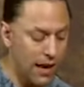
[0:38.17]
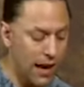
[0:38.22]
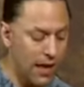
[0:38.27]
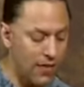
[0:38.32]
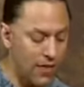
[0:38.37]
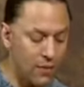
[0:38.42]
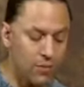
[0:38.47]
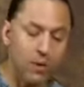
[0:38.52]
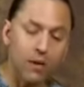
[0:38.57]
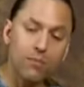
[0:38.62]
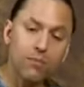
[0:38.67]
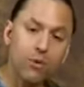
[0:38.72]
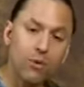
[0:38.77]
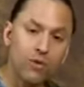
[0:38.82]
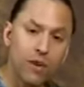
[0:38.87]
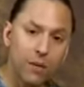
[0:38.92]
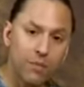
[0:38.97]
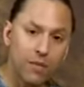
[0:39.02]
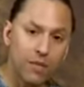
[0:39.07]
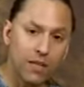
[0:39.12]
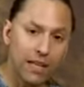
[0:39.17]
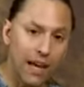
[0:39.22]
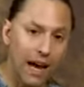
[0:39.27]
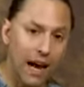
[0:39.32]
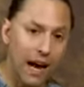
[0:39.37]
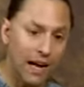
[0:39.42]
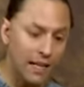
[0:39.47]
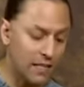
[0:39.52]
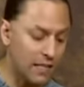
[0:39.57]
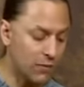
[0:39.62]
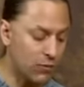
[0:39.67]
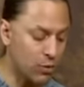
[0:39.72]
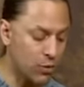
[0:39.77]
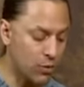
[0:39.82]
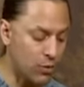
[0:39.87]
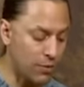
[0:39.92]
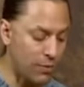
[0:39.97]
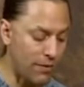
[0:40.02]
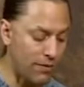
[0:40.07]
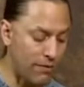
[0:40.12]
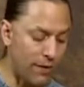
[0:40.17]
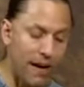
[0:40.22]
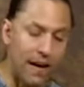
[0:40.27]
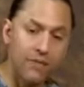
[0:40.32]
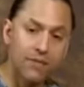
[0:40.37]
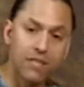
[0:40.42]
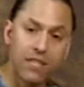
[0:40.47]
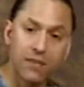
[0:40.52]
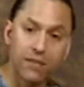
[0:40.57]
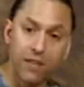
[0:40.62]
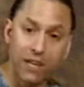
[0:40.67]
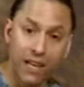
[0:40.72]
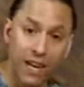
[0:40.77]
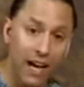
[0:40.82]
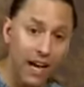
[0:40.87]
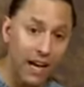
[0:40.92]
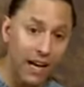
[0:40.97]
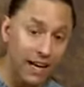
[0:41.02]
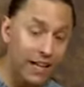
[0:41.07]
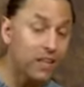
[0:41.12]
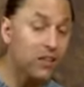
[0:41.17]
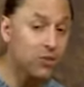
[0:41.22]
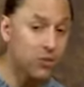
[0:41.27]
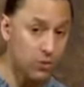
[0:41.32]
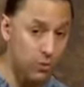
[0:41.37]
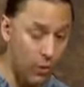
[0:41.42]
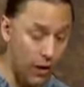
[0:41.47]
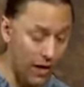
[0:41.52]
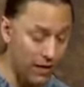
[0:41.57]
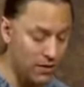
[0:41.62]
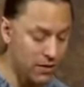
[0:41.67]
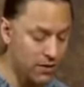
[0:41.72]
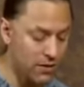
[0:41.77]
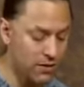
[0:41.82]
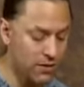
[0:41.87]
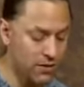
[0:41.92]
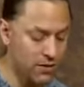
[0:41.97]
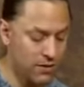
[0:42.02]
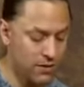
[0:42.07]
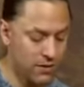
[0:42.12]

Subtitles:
And then we'd move up to the octave, which would be 5-7-9 twice. And